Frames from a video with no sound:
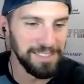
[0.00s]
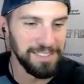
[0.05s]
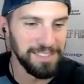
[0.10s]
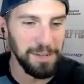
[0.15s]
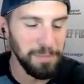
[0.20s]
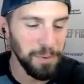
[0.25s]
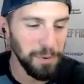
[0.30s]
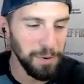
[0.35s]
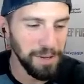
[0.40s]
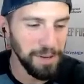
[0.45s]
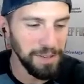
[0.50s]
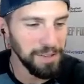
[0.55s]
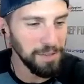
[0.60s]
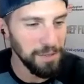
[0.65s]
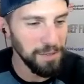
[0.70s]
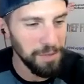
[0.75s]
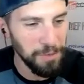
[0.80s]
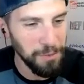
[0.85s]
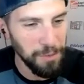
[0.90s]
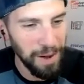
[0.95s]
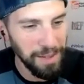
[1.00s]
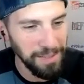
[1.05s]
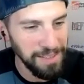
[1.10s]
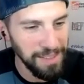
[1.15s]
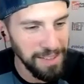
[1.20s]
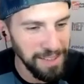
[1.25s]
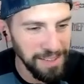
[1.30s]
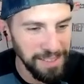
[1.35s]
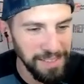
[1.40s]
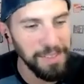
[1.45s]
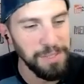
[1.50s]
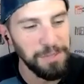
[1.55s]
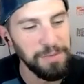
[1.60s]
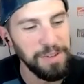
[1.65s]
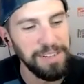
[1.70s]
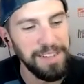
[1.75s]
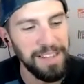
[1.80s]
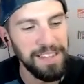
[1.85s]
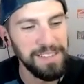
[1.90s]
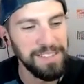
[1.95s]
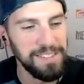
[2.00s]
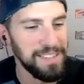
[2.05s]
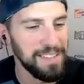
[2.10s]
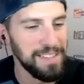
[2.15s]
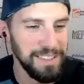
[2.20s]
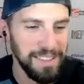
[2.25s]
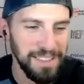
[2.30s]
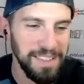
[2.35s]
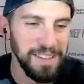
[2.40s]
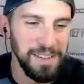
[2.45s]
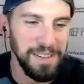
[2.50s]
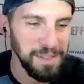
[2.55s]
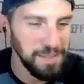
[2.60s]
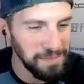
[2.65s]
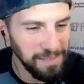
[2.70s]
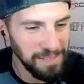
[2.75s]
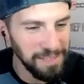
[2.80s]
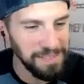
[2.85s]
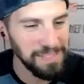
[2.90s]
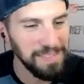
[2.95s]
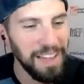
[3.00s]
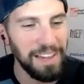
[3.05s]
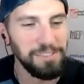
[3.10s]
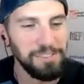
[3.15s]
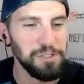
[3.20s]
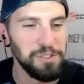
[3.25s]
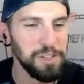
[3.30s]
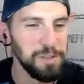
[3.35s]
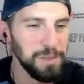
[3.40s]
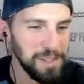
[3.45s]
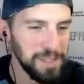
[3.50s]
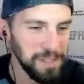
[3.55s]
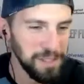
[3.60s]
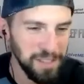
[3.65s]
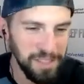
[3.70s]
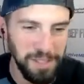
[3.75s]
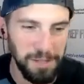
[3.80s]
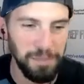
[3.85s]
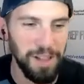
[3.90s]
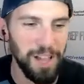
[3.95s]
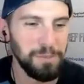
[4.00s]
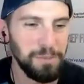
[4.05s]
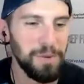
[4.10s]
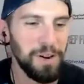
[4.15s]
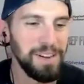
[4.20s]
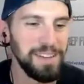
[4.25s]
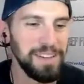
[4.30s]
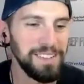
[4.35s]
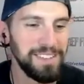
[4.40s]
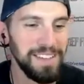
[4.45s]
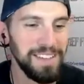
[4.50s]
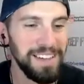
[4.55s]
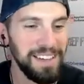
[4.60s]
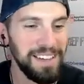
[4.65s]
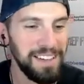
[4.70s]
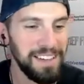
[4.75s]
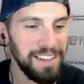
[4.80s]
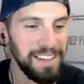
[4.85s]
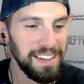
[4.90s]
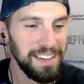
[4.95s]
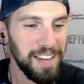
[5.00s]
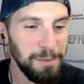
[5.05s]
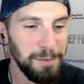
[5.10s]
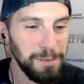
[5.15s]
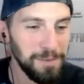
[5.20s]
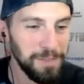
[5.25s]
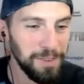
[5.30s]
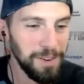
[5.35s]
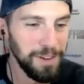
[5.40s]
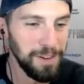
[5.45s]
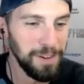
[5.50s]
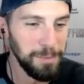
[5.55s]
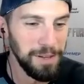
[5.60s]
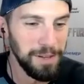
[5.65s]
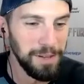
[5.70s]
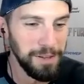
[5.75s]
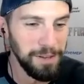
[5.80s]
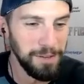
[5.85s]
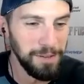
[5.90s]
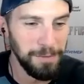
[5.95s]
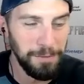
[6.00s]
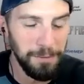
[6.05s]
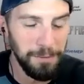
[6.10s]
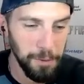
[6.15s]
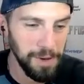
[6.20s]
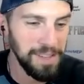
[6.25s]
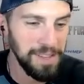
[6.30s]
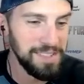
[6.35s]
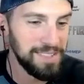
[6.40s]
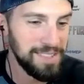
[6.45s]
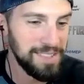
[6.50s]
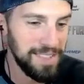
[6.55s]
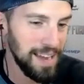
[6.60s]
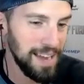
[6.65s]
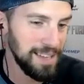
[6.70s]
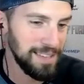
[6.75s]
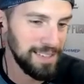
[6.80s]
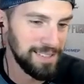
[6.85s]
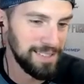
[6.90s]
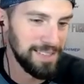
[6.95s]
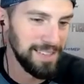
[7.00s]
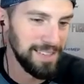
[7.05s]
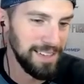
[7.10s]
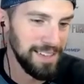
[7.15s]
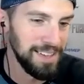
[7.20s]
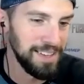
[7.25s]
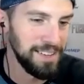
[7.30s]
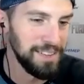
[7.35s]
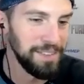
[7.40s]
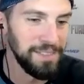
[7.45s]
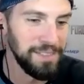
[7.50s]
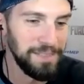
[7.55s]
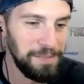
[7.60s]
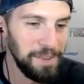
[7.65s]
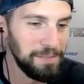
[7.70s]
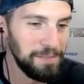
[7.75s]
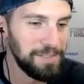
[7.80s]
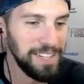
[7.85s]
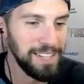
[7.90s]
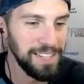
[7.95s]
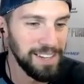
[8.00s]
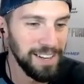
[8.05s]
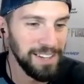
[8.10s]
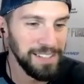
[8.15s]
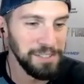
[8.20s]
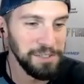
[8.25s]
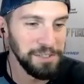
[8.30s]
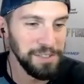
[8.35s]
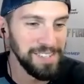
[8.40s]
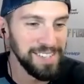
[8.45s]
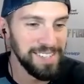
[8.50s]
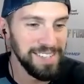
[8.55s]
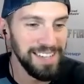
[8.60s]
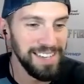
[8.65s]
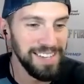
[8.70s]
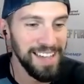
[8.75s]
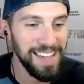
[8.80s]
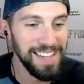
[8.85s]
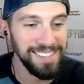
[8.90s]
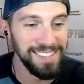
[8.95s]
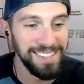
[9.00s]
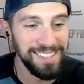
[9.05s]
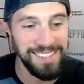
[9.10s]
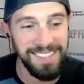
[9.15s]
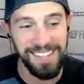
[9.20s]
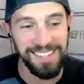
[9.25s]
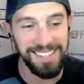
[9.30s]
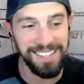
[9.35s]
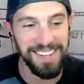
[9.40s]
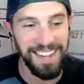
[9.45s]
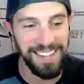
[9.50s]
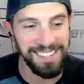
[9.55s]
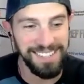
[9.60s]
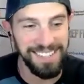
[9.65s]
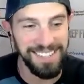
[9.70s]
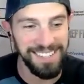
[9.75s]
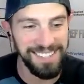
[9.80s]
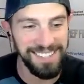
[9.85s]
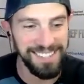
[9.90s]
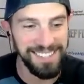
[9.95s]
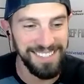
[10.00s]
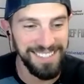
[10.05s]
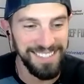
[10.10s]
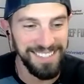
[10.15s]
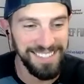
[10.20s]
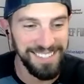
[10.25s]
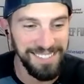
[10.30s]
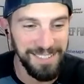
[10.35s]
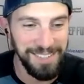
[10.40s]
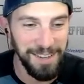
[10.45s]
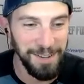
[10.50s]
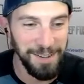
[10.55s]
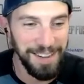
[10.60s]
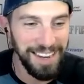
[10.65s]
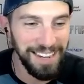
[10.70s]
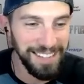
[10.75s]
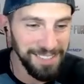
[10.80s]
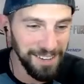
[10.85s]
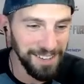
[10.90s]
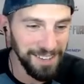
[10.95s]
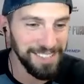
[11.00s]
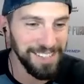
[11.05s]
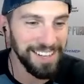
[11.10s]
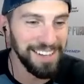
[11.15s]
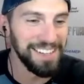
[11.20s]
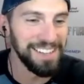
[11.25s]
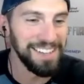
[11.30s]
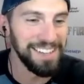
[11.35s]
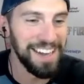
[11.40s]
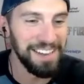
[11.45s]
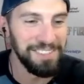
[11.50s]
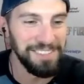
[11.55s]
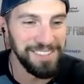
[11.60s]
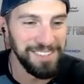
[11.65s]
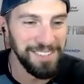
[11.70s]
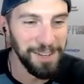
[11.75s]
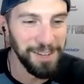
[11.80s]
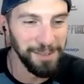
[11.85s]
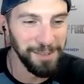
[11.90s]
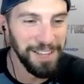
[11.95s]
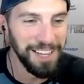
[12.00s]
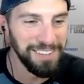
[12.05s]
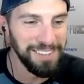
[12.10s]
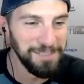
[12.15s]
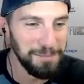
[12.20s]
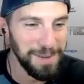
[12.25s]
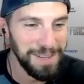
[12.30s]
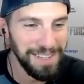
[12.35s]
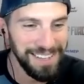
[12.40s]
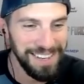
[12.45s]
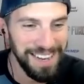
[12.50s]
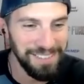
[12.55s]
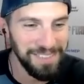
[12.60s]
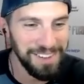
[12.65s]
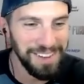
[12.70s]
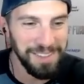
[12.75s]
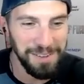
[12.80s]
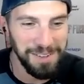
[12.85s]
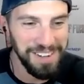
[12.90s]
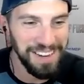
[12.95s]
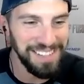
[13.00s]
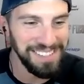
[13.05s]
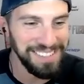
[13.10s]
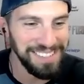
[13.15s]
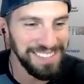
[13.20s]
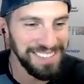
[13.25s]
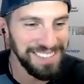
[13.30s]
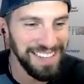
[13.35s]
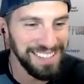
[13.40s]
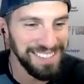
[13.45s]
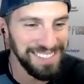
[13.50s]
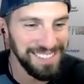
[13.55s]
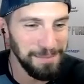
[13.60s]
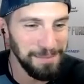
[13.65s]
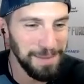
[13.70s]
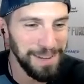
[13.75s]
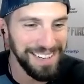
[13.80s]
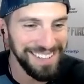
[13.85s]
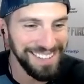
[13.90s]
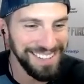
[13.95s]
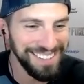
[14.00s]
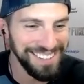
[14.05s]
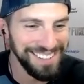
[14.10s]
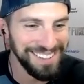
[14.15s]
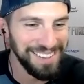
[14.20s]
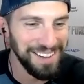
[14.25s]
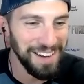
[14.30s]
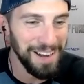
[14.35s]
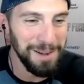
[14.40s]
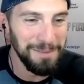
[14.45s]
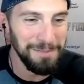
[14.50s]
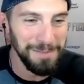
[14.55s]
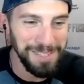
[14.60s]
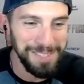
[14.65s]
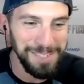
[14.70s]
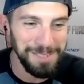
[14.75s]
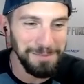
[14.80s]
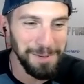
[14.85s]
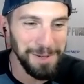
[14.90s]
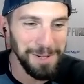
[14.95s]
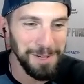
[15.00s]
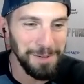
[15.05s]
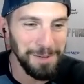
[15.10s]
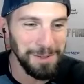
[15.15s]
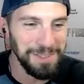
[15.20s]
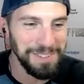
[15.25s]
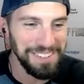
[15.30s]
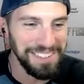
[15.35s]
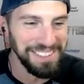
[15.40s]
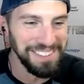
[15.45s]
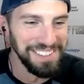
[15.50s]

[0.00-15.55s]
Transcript: some point throughout the the three days and the live stream and the the block parties coming from 40 states 15 countries and six continents. So Antarctica gave us no love, but every other continent had somebody come, which is pretty cool.